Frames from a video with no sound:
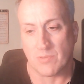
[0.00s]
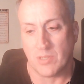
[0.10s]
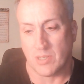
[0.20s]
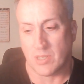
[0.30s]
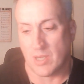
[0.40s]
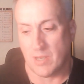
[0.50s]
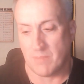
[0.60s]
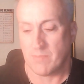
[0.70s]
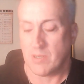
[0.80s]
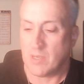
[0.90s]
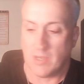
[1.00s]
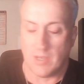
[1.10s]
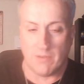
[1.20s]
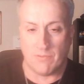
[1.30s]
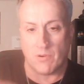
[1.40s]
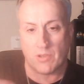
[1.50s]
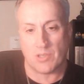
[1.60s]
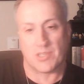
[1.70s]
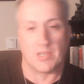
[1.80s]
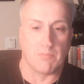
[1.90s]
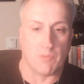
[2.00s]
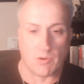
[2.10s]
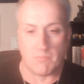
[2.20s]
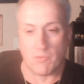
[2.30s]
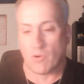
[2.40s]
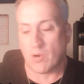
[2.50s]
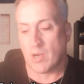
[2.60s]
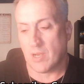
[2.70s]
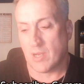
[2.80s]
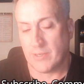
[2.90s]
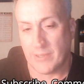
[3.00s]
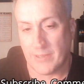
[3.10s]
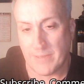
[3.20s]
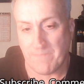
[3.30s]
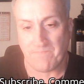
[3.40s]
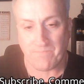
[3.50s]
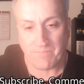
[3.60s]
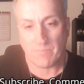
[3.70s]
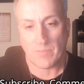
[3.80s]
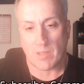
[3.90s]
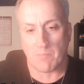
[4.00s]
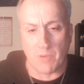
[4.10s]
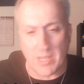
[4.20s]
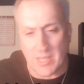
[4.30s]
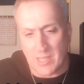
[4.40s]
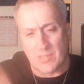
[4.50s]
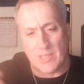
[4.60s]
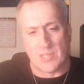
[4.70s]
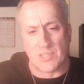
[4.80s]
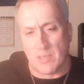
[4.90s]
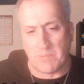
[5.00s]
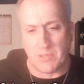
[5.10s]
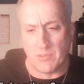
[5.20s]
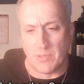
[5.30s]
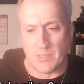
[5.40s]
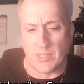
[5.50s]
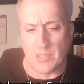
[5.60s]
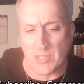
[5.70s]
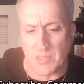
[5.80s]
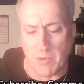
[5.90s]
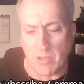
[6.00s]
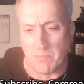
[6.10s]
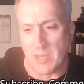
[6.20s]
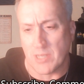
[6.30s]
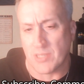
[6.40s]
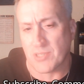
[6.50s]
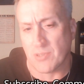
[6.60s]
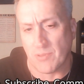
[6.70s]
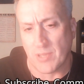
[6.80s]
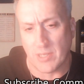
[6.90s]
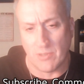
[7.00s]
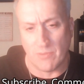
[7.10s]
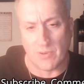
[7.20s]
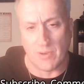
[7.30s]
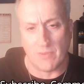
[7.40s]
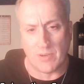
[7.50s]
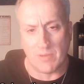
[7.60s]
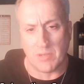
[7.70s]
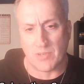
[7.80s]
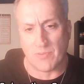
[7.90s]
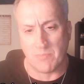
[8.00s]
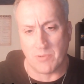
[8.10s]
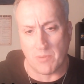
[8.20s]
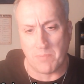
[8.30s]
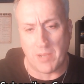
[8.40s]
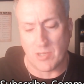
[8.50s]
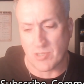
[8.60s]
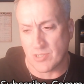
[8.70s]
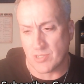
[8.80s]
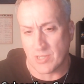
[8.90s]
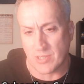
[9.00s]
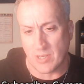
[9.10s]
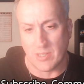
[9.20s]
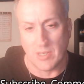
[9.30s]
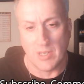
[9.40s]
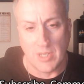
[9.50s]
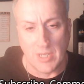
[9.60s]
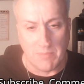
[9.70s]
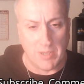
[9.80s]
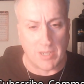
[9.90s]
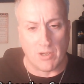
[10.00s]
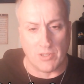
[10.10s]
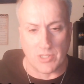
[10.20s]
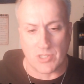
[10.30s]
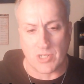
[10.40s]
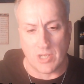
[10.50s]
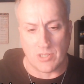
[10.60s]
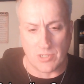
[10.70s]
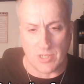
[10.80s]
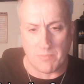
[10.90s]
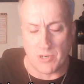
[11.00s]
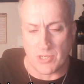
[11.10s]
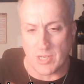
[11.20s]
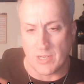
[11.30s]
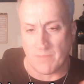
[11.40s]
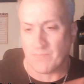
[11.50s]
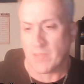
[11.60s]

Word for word: a week. I'm focusing more and more on uh, breaking things up and doing things in smaller bites. So thank you very, very much for your patience as I make all these changes. I appreciate it.